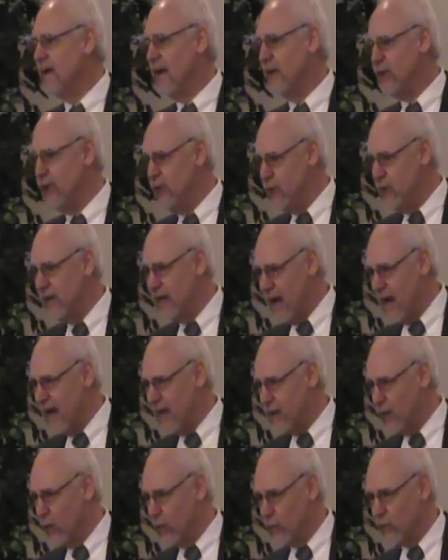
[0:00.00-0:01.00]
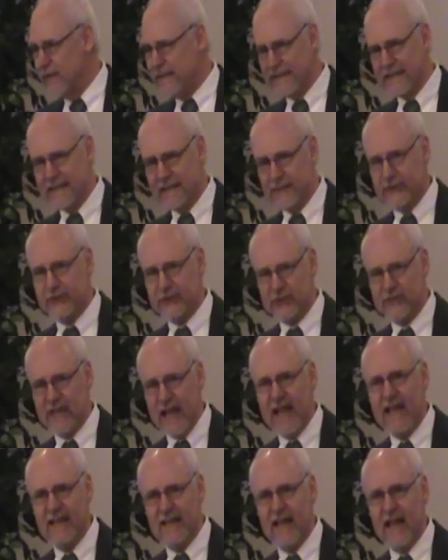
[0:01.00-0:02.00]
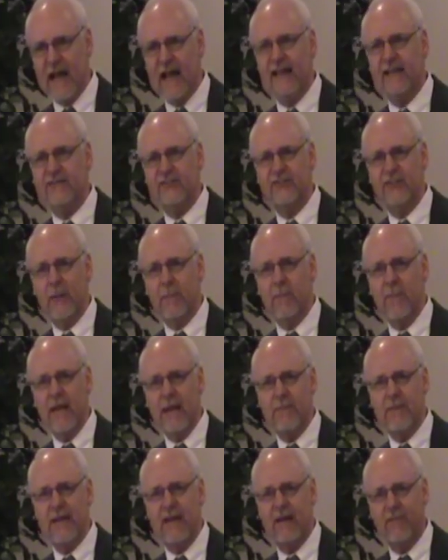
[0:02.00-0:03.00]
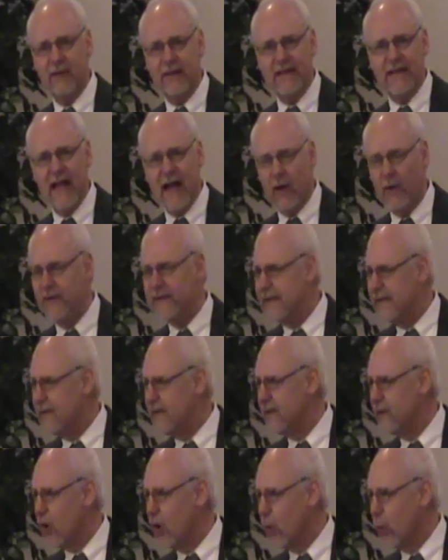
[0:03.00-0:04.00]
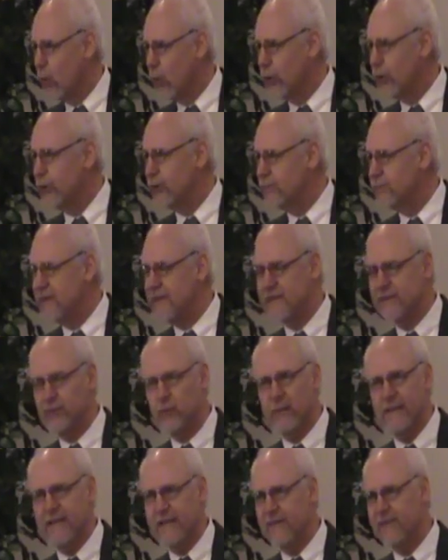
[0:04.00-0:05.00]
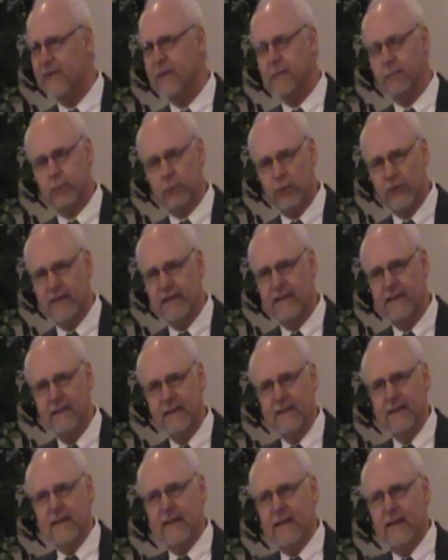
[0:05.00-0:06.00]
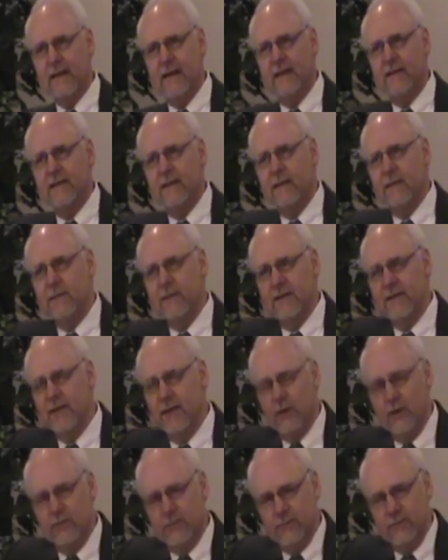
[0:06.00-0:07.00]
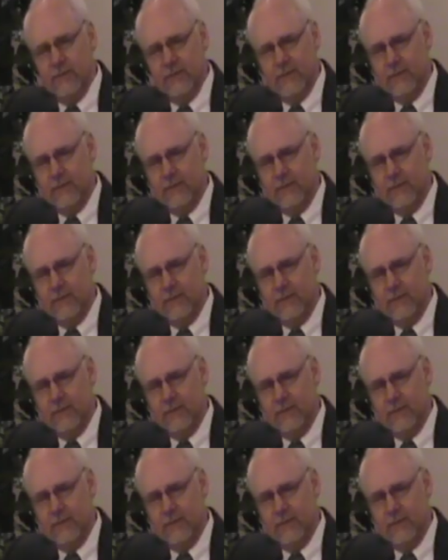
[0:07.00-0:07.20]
Now, you and I don't really understand that, except maybe every now and then in our world, because we live in a pretty, uh, you know,